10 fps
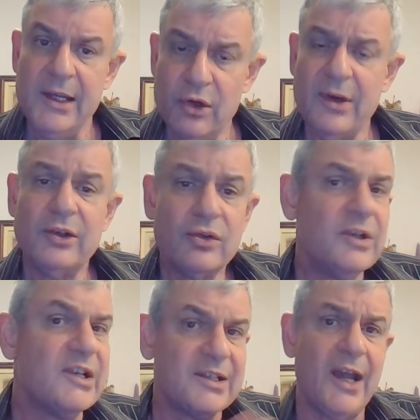You need to
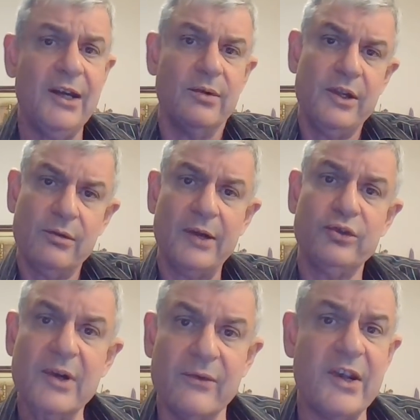decide whether you
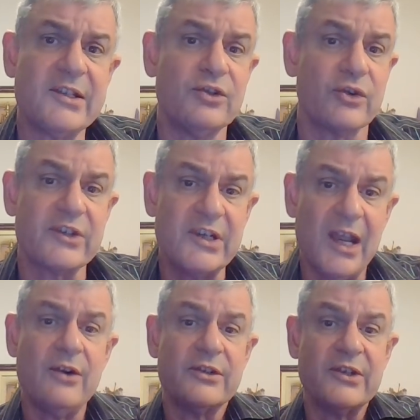want to invest your
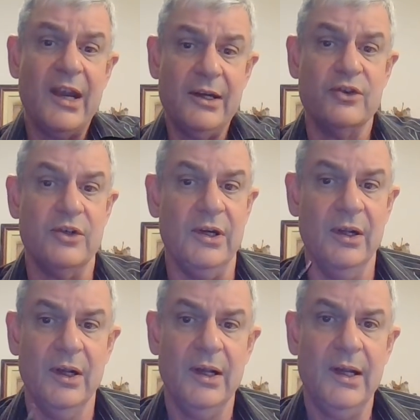scarce
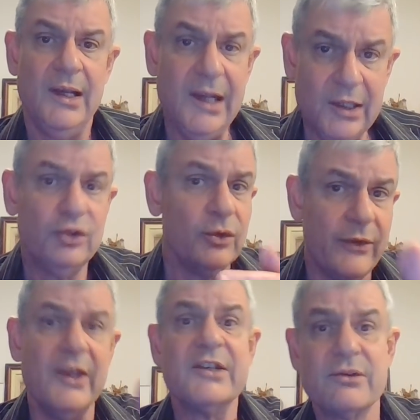energy into
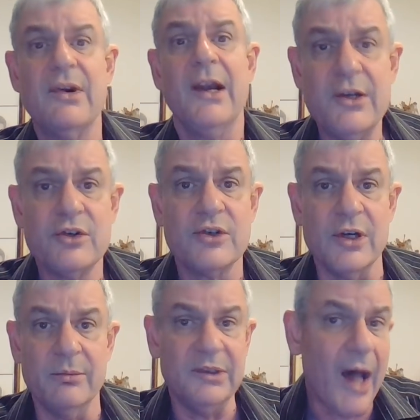this
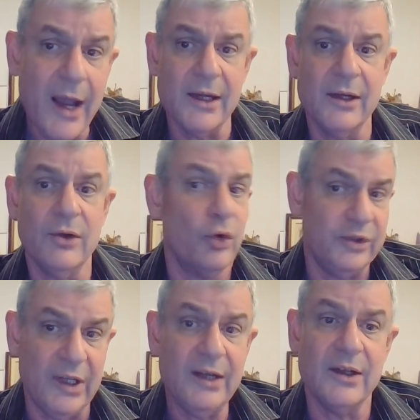relationship, dying or
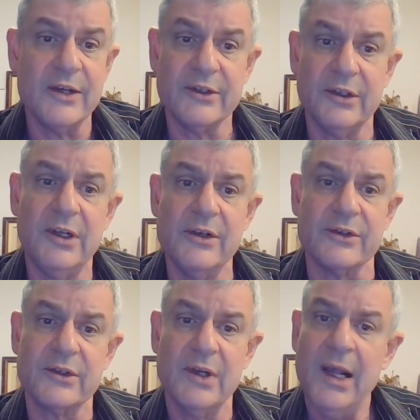dead as it
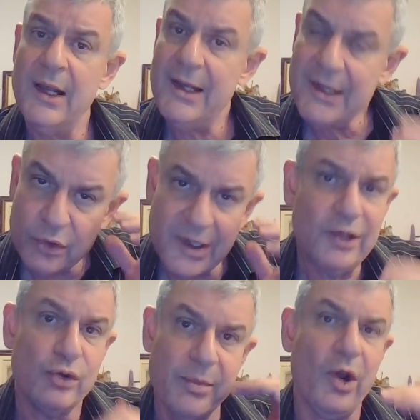is. You
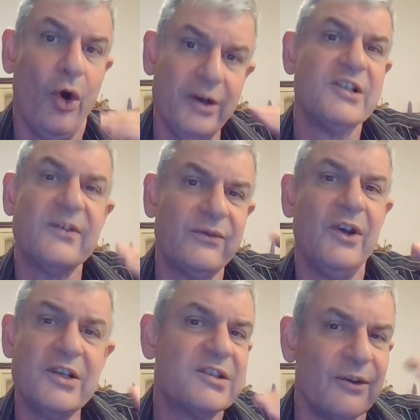need to be honest
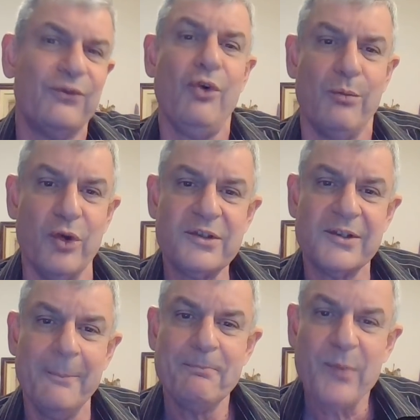first and
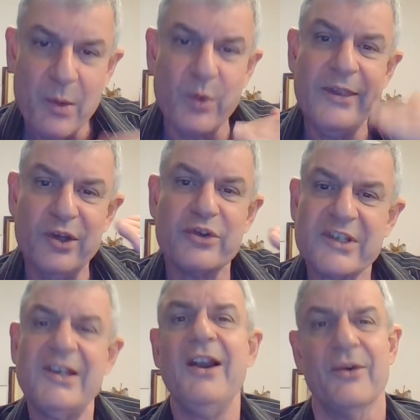foremost with
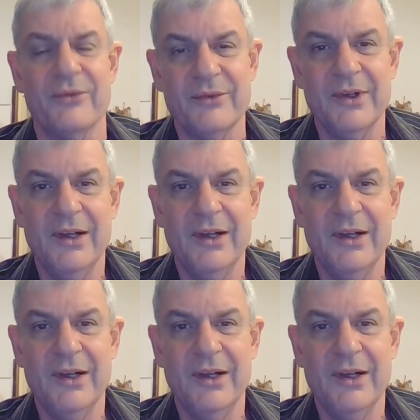yourself,